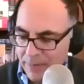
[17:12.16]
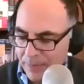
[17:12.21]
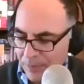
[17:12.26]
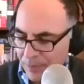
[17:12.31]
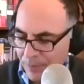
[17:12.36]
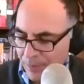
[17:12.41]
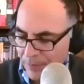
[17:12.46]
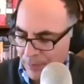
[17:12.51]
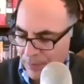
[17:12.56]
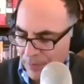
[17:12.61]

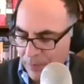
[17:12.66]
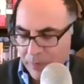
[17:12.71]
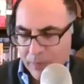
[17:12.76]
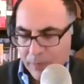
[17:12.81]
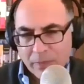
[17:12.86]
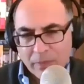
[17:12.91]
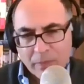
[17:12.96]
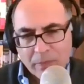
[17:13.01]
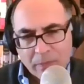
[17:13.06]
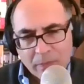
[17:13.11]
And
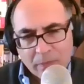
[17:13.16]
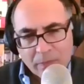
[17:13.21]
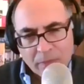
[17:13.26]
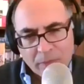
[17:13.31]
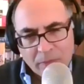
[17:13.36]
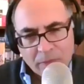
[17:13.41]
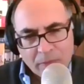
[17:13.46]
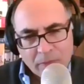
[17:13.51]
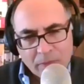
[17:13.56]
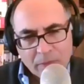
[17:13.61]

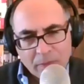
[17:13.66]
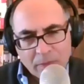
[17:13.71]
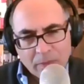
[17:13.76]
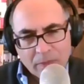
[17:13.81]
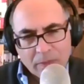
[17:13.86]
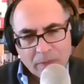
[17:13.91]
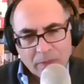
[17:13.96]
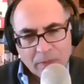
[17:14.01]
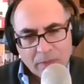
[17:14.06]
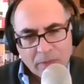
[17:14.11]
it's
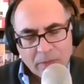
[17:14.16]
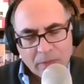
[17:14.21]
similar in